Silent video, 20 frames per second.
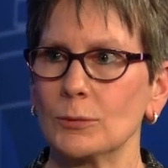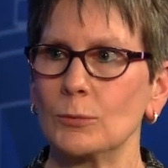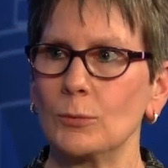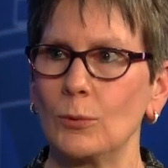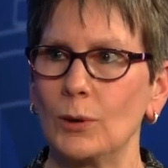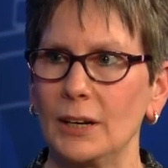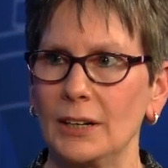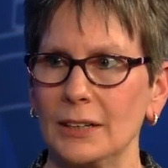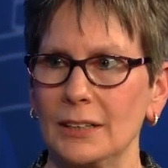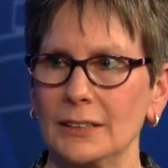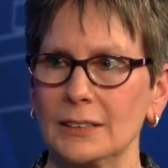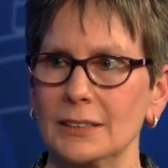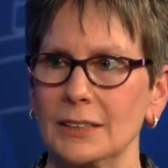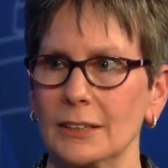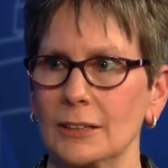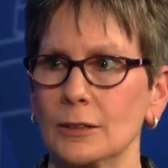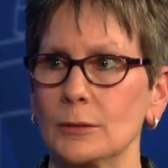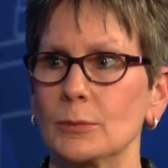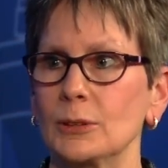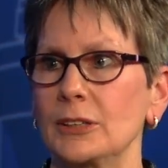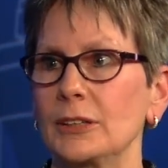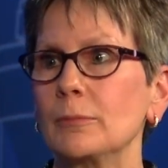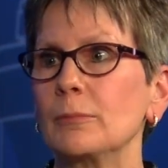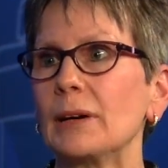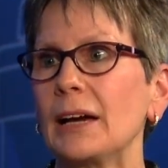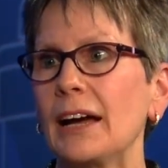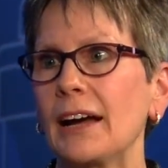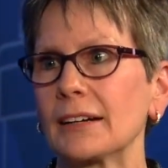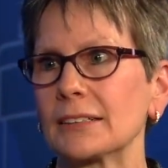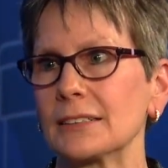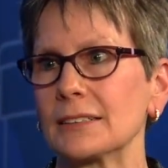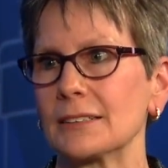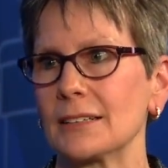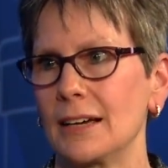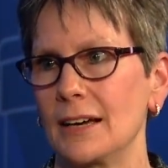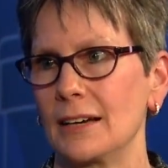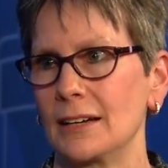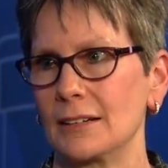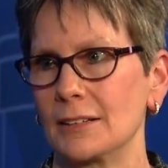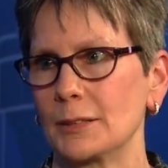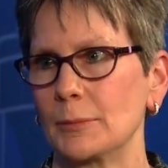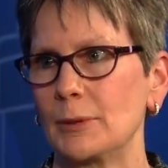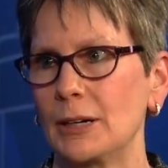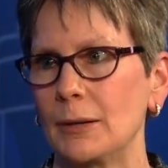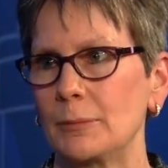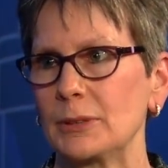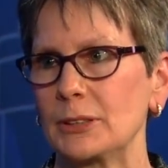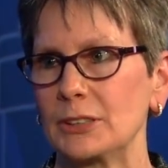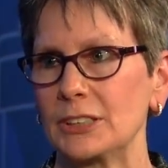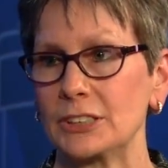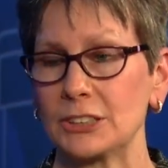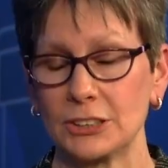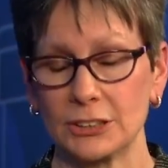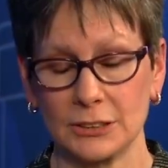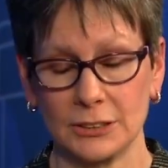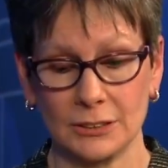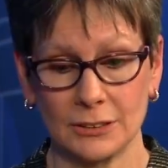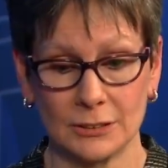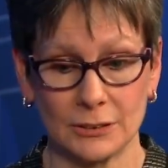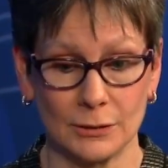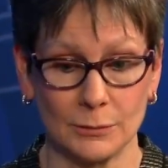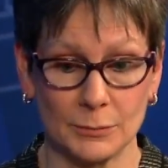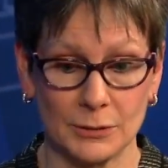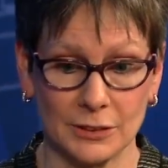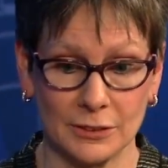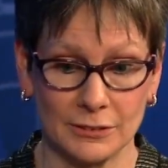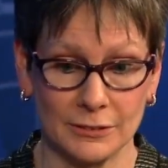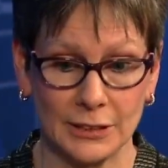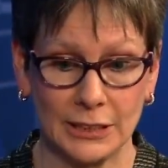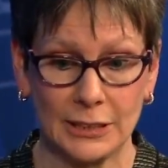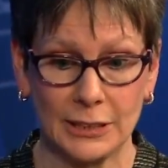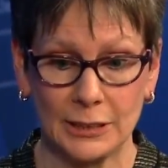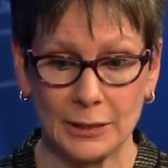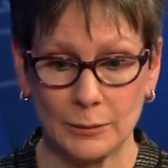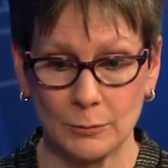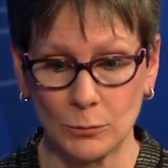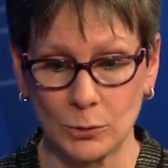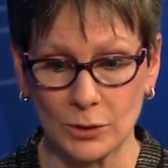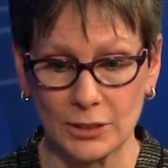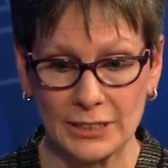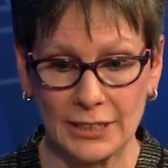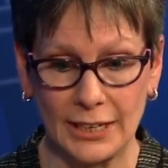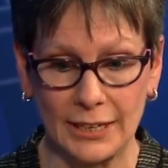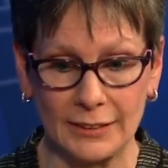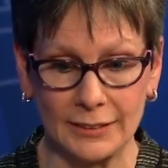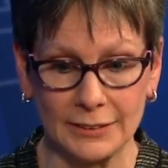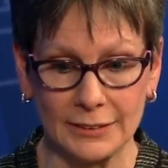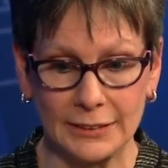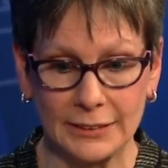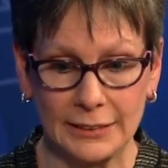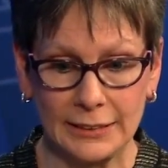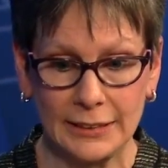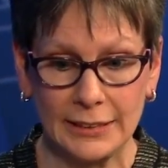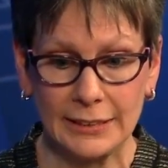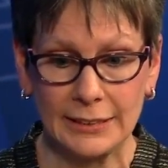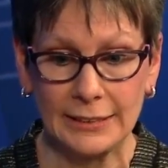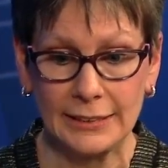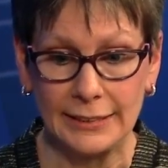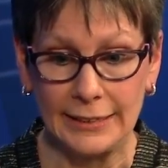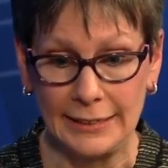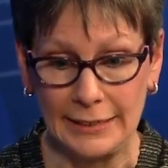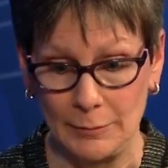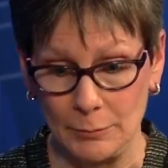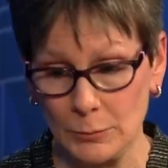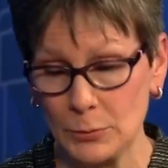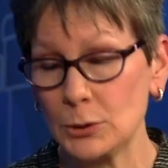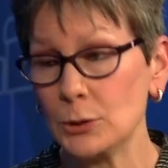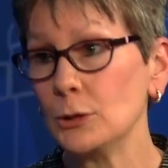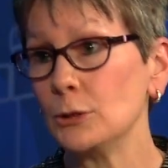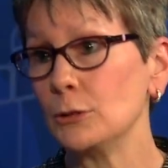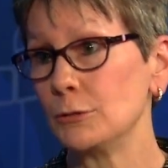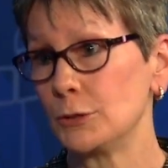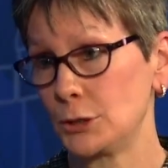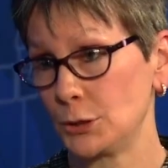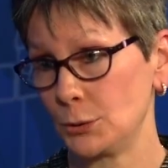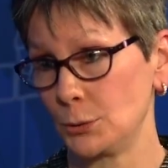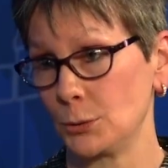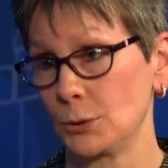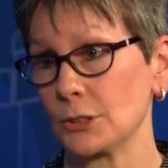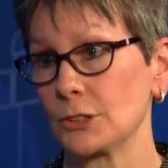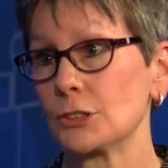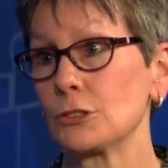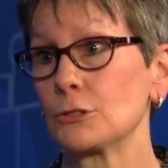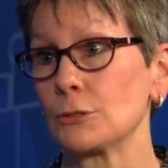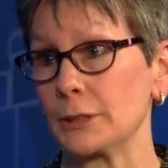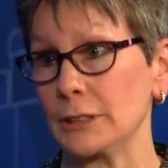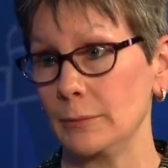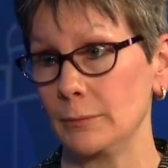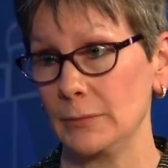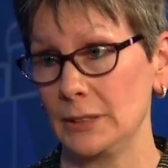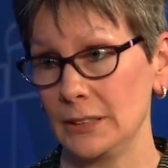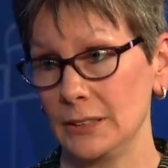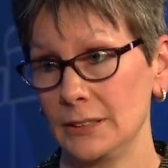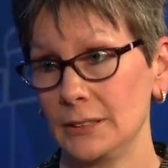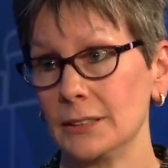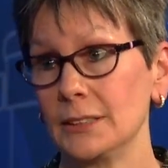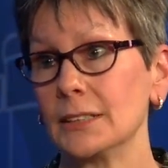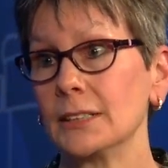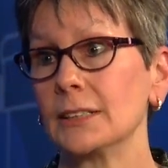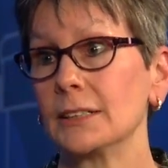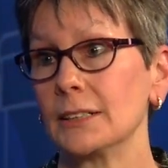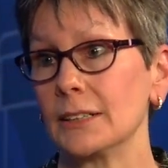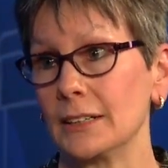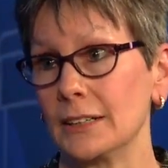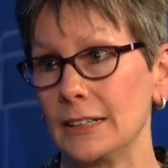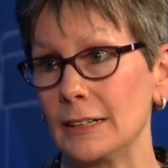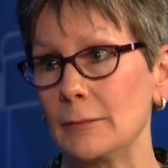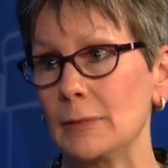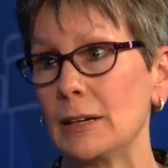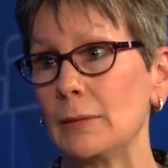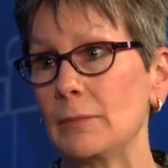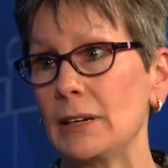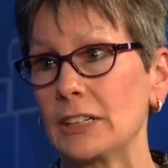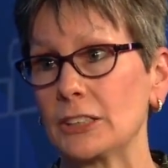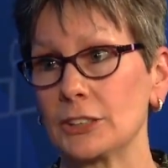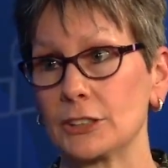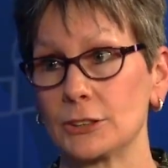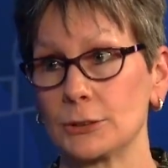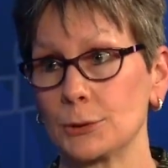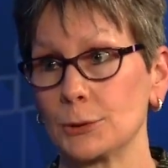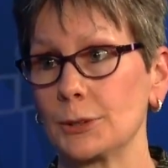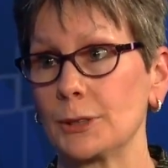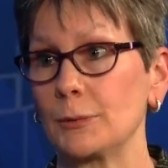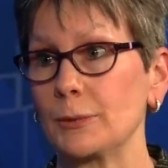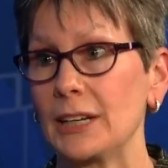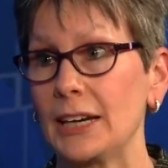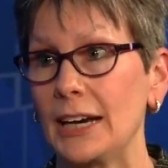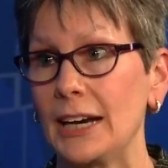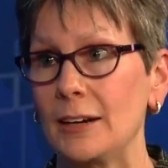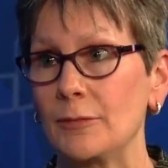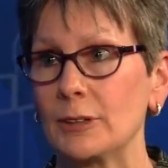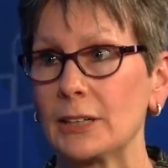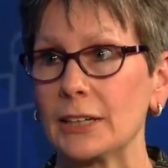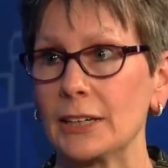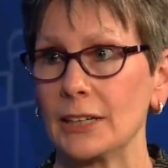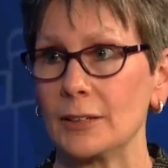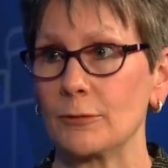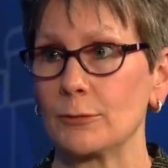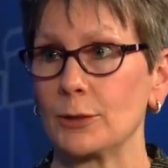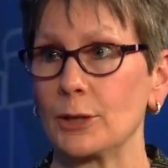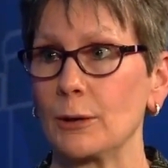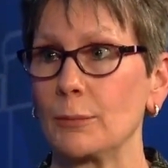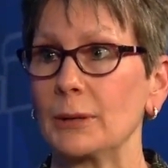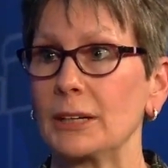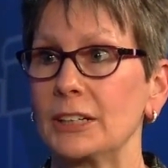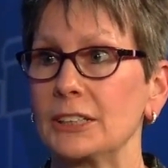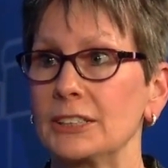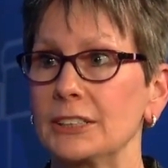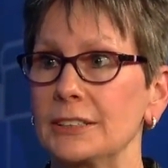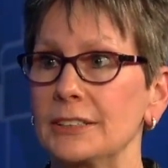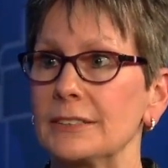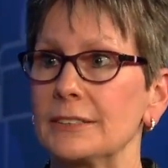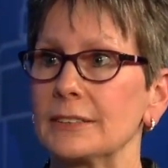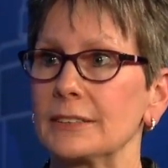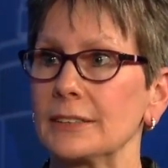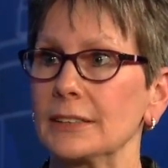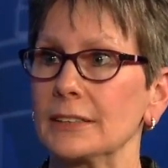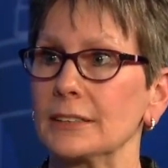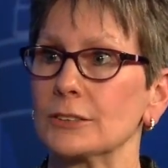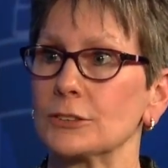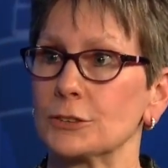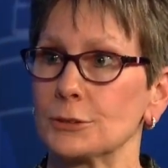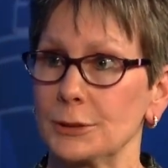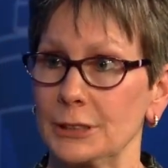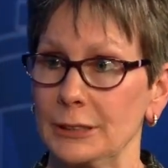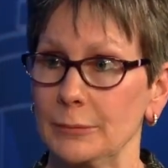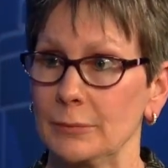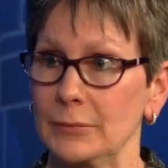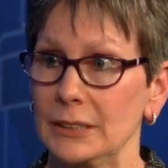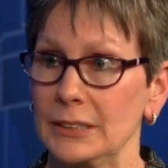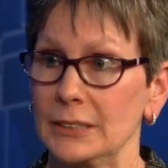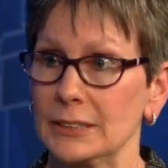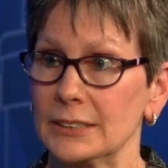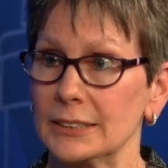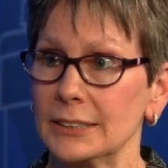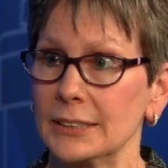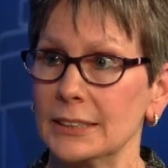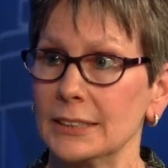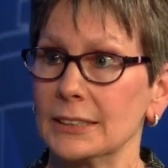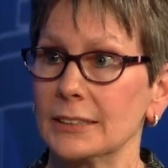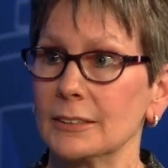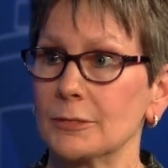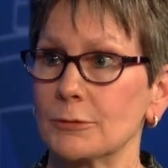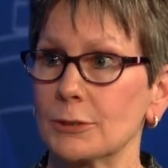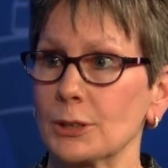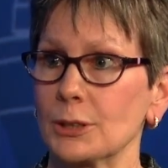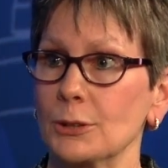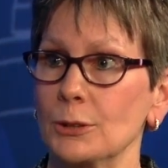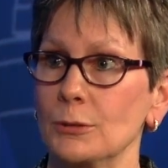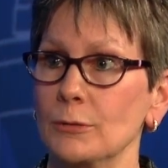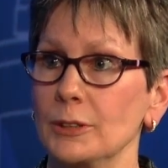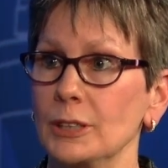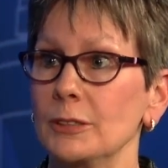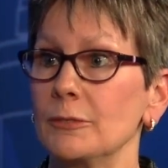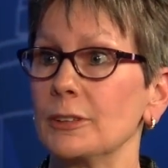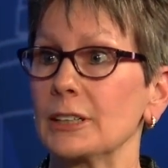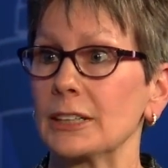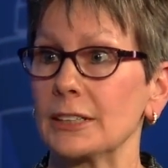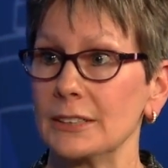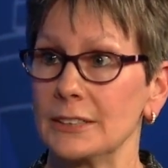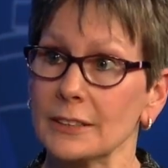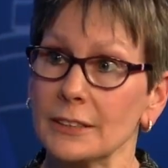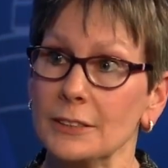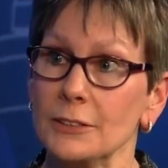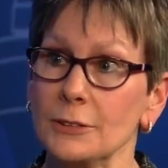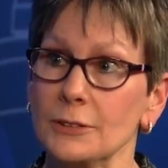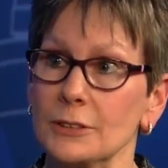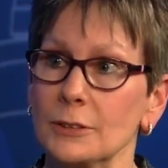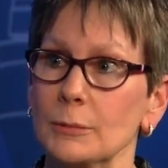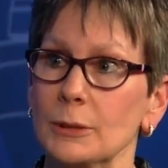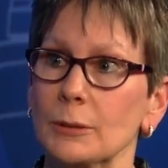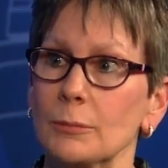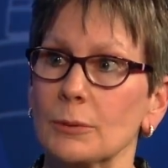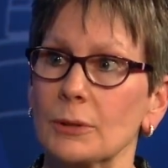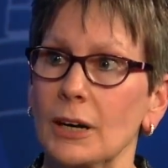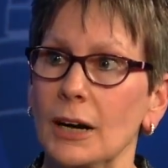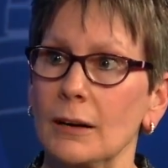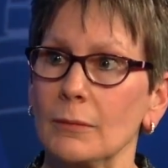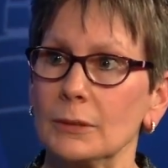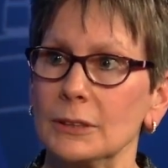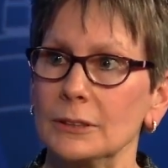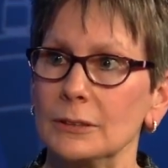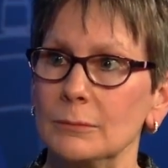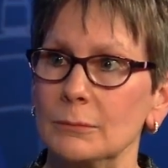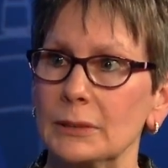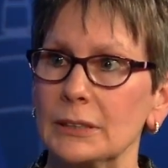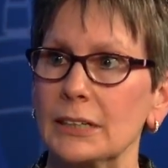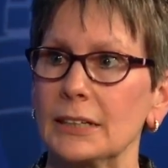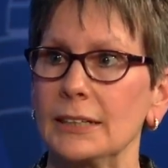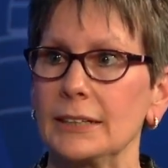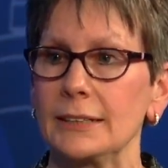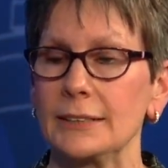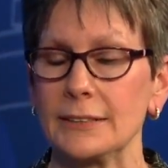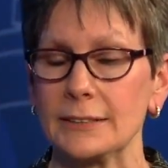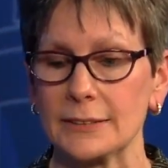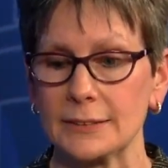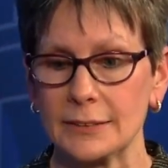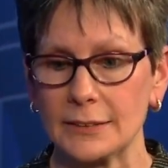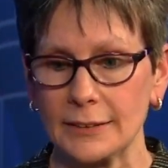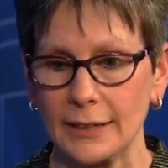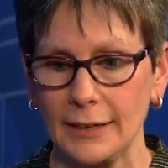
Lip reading: what a terrible impact it's had on the population in terms of mortality and move towards treatment and make sure that we advocate for our patients to get treatment for COVID if it continues to be a problem, because